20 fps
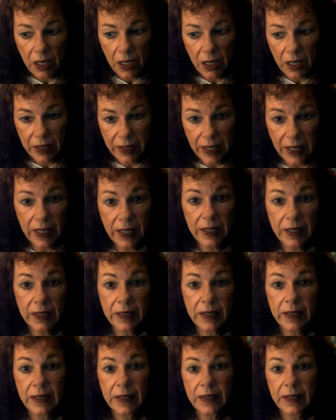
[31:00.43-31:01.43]

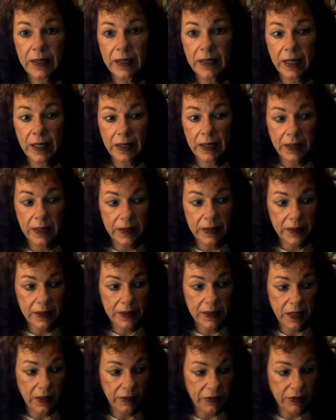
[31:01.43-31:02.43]
again, none of this
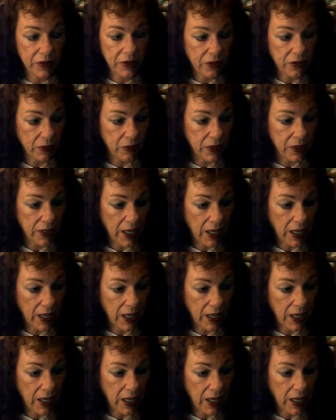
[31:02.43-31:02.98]
stuff is going to